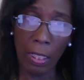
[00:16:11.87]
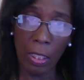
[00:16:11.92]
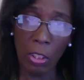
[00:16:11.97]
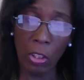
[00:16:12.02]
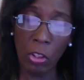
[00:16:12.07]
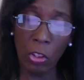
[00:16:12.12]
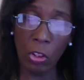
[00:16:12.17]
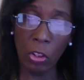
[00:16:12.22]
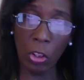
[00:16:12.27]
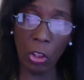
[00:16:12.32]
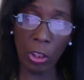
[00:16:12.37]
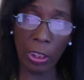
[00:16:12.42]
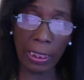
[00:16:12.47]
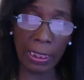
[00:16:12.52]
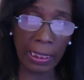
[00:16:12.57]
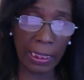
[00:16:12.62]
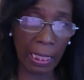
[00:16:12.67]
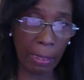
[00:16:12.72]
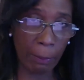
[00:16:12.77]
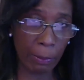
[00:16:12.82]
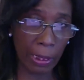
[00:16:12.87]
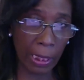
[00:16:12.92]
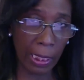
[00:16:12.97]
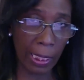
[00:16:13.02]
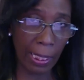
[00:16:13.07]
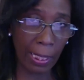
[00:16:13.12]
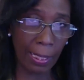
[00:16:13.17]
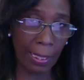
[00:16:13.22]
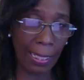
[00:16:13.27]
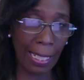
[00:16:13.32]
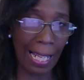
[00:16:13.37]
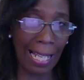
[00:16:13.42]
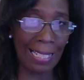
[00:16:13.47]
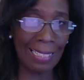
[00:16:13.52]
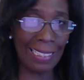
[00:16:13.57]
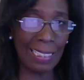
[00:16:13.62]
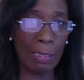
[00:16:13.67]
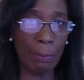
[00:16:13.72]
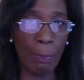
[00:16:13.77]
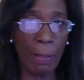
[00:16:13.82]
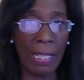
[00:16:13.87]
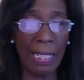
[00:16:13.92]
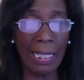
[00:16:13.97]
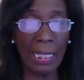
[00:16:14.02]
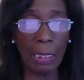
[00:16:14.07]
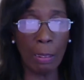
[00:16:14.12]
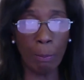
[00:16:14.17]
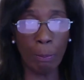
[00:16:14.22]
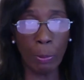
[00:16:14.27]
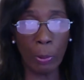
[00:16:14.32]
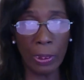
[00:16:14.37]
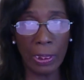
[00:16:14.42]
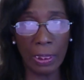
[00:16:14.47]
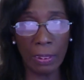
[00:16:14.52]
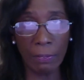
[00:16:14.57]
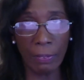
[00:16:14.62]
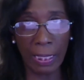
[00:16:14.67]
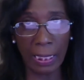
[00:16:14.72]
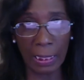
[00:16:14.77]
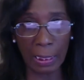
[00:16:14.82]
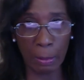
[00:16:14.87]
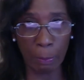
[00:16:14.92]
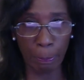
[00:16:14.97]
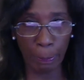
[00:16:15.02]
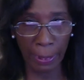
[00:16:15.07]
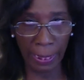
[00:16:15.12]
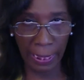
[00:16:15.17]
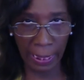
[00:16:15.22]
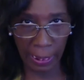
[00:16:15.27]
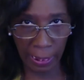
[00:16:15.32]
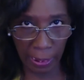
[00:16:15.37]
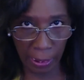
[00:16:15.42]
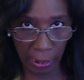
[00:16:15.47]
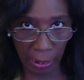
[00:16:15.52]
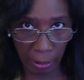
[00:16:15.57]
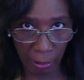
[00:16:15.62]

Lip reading: not accepting it and spending a point of XP,